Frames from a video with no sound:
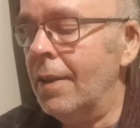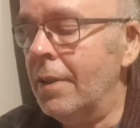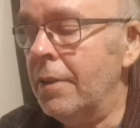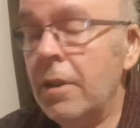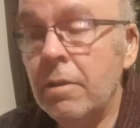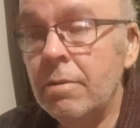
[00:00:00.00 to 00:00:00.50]

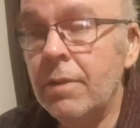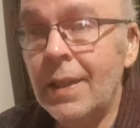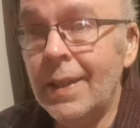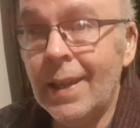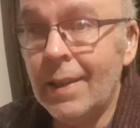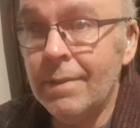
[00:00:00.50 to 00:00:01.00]
don't
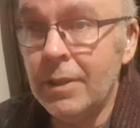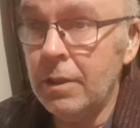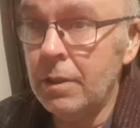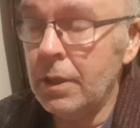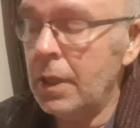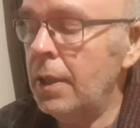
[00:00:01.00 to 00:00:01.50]
really have a lot
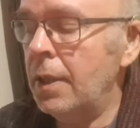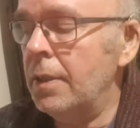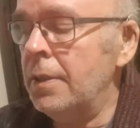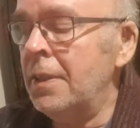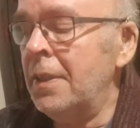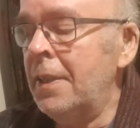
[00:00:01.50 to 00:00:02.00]
of colour.
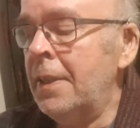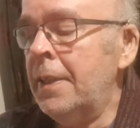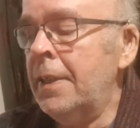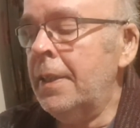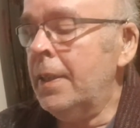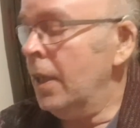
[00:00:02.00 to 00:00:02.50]

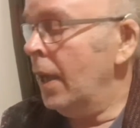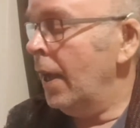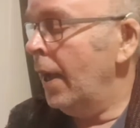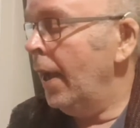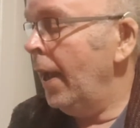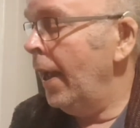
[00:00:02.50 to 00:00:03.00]

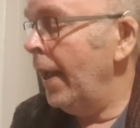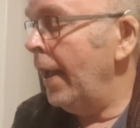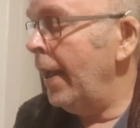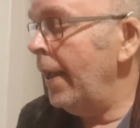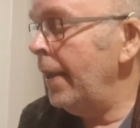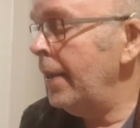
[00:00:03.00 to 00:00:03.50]

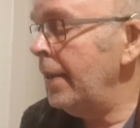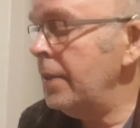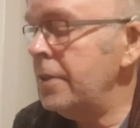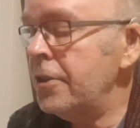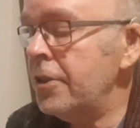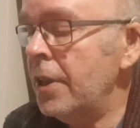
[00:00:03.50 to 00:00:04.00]

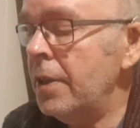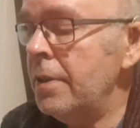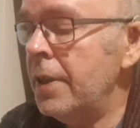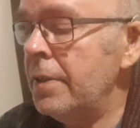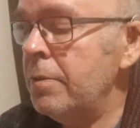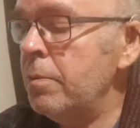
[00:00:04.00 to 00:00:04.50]
And so
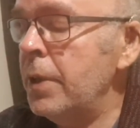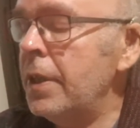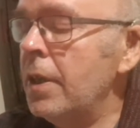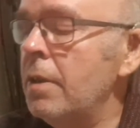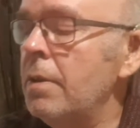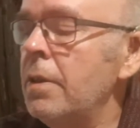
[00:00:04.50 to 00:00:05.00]
then we
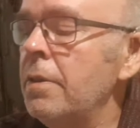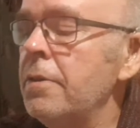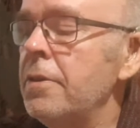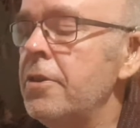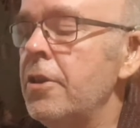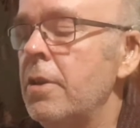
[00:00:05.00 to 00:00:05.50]
go
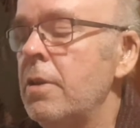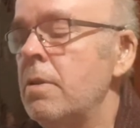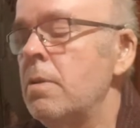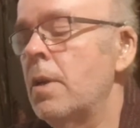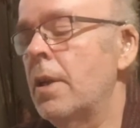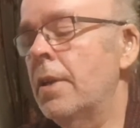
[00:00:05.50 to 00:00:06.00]
on
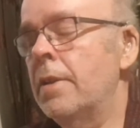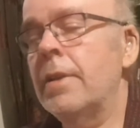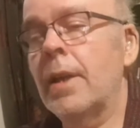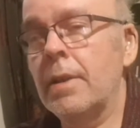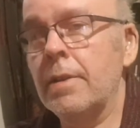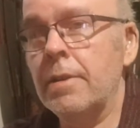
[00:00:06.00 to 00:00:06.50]
to
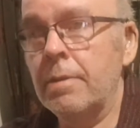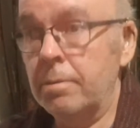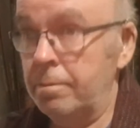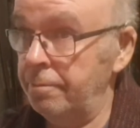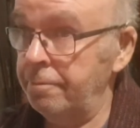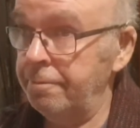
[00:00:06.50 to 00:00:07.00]
now
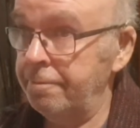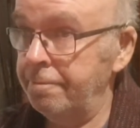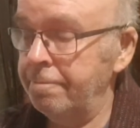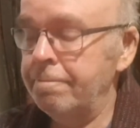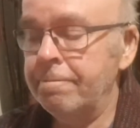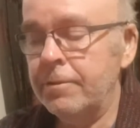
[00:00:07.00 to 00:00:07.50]

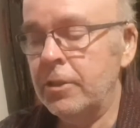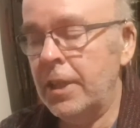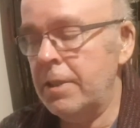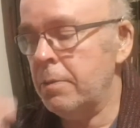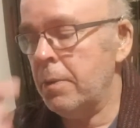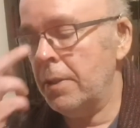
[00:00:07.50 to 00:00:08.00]

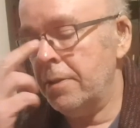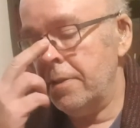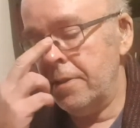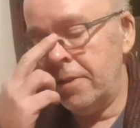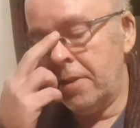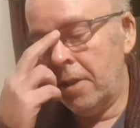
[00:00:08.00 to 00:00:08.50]
these ones.